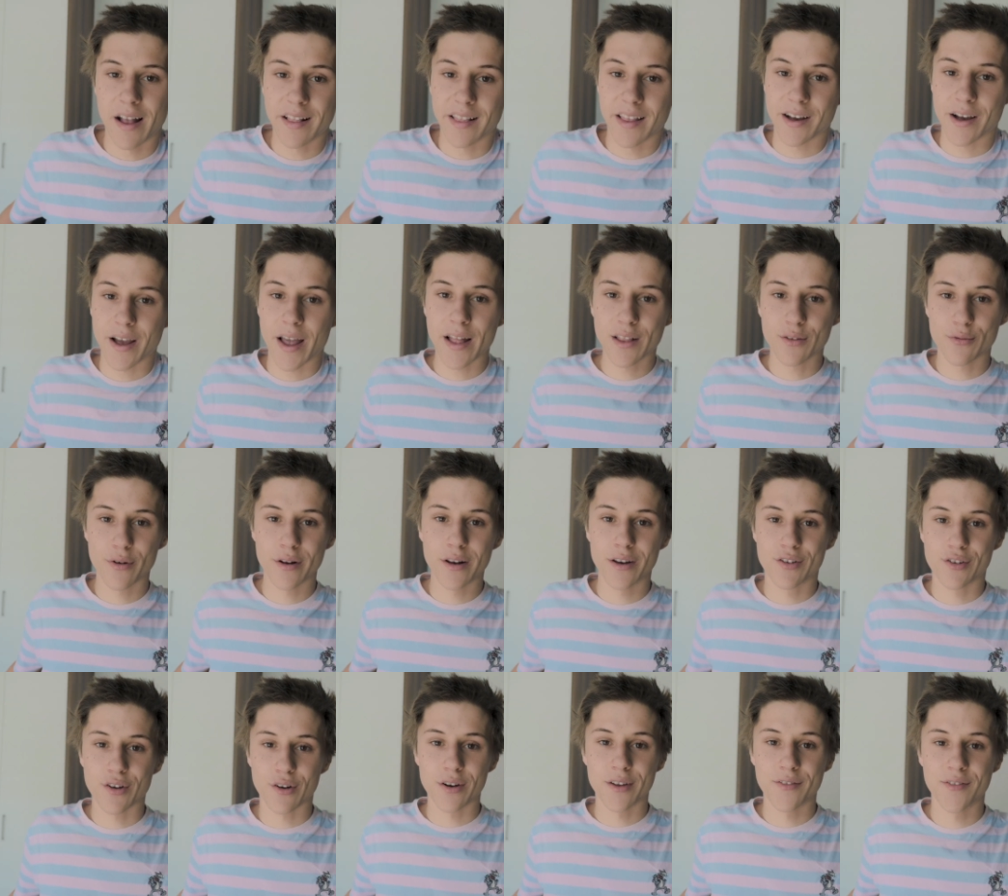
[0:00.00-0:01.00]
And I can't really
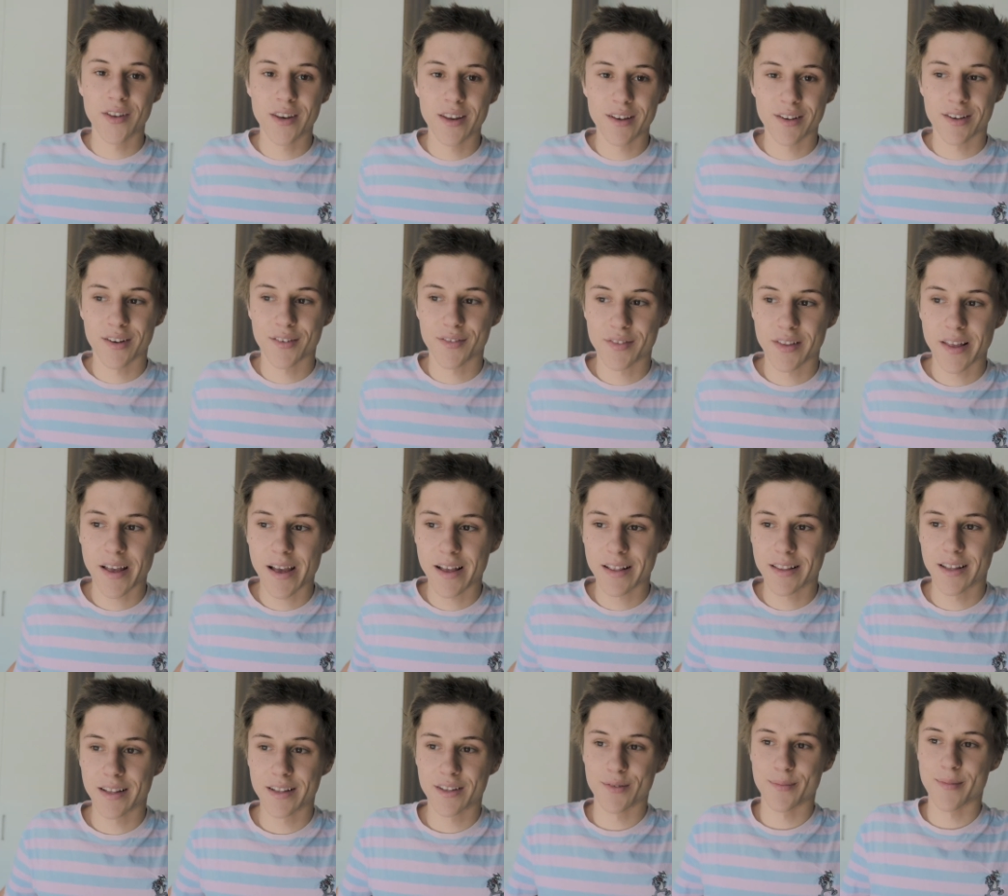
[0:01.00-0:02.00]
show the videos of
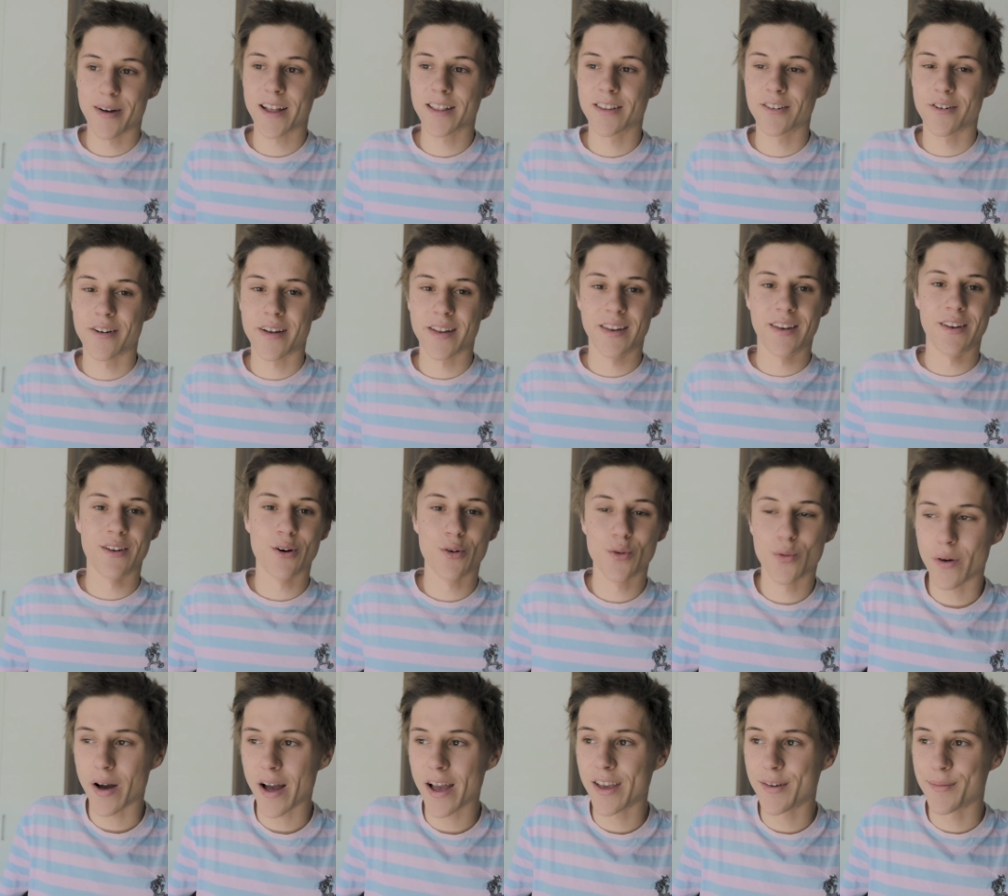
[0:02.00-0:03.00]
that and you might already know
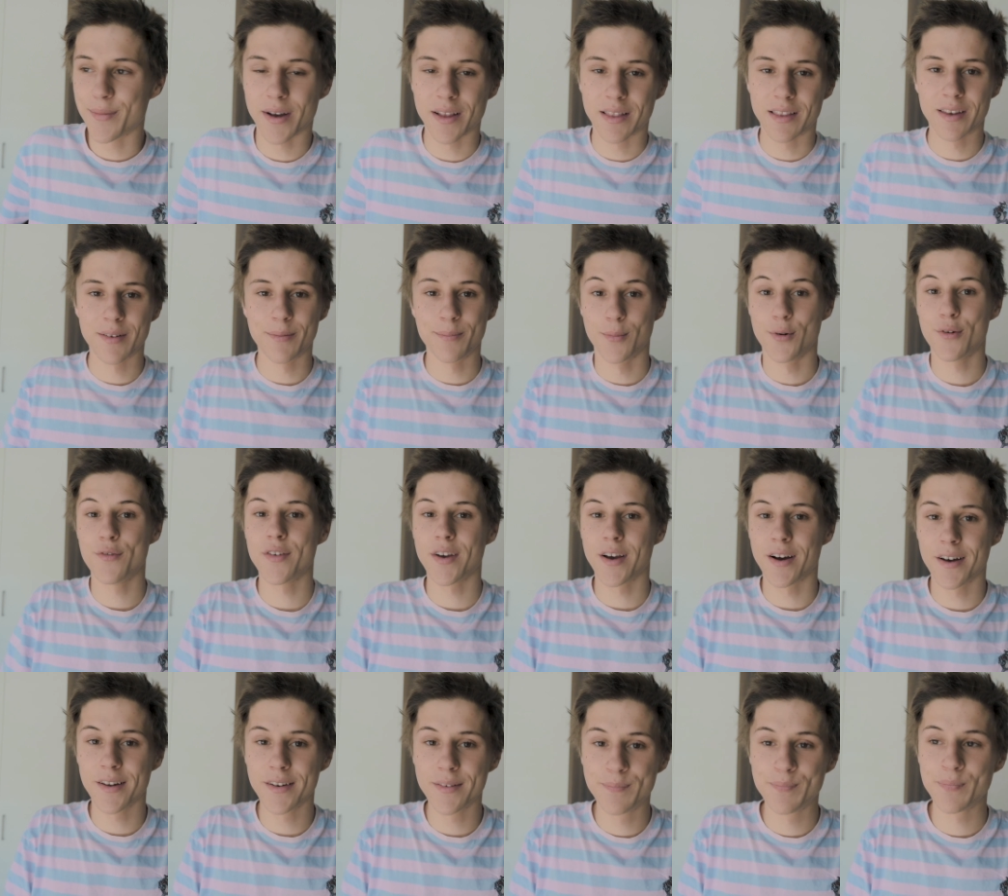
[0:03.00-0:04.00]
why, but moving
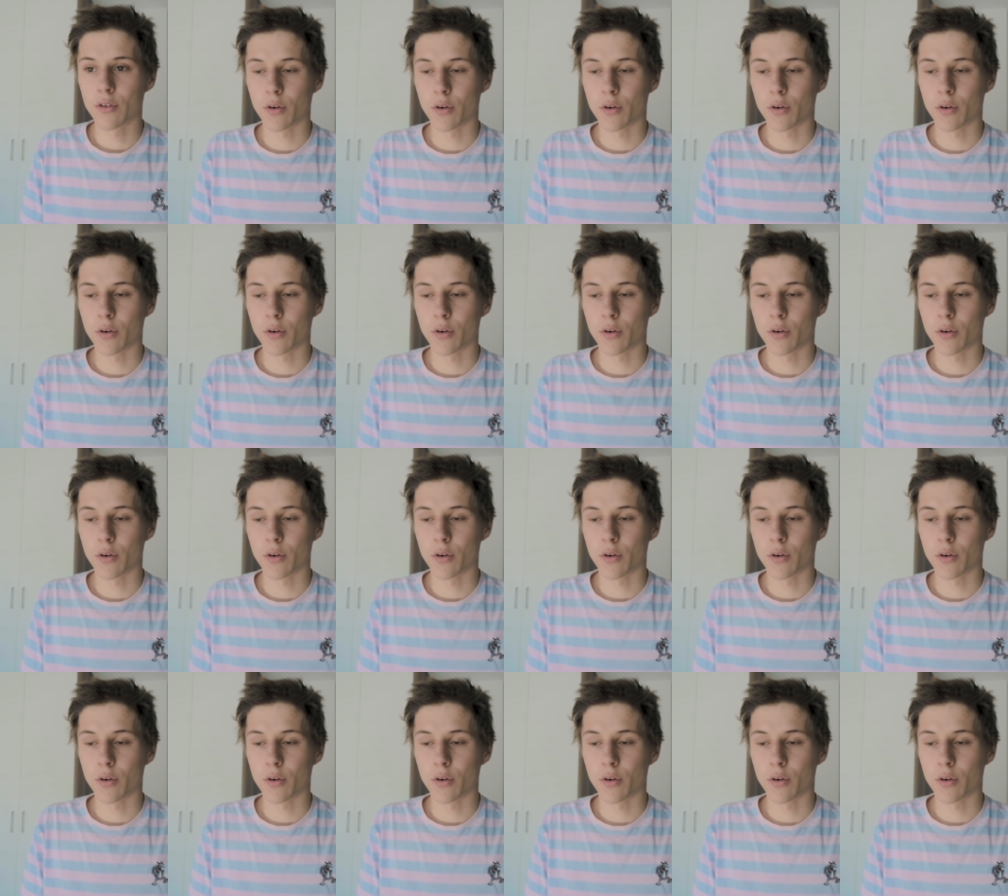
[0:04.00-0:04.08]
on.